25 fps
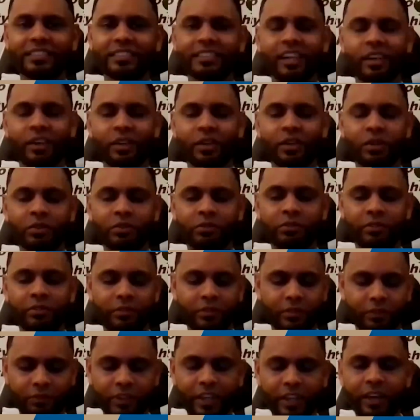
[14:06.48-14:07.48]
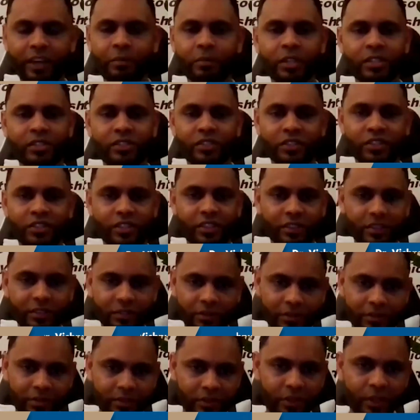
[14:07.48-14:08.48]
Thank you very much,
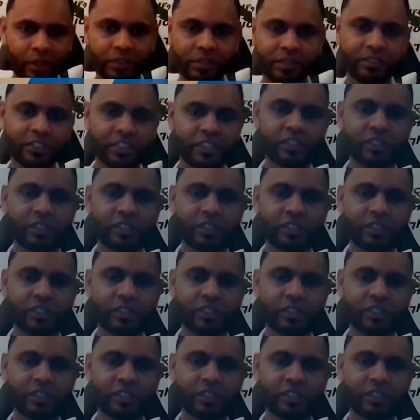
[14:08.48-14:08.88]
Dr.